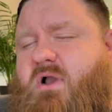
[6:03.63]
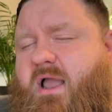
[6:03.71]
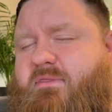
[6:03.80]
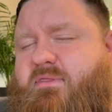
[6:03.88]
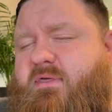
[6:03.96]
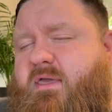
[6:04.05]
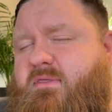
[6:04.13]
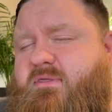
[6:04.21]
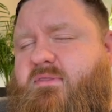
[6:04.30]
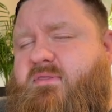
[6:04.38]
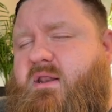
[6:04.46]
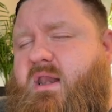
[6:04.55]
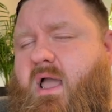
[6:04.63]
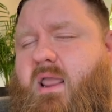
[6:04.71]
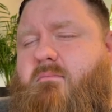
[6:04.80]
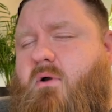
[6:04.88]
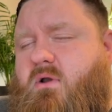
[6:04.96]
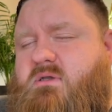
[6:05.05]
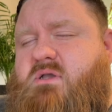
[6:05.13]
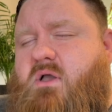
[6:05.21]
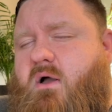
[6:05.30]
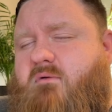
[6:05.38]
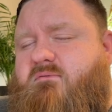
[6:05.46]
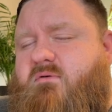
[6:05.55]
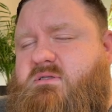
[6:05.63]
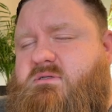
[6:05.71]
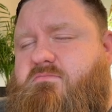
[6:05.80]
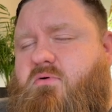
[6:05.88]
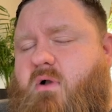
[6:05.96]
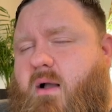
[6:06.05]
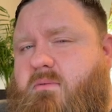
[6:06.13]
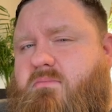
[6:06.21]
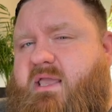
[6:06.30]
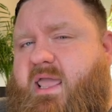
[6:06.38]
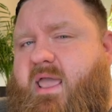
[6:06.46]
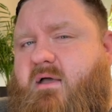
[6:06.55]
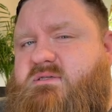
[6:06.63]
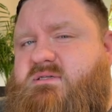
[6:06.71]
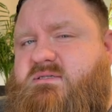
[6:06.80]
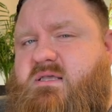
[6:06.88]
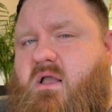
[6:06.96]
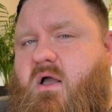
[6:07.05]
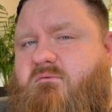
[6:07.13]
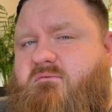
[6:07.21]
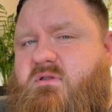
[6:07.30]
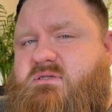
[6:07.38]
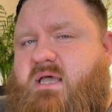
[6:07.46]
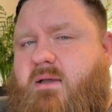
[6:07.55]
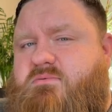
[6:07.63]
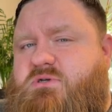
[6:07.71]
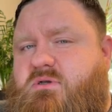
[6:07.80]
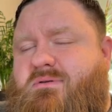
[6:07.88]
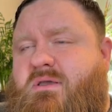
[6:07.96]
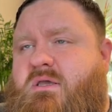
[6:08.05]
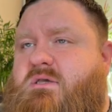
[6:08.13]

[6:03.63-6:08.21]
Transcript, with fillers: I think that the nine marks conference probably counts as the conference option,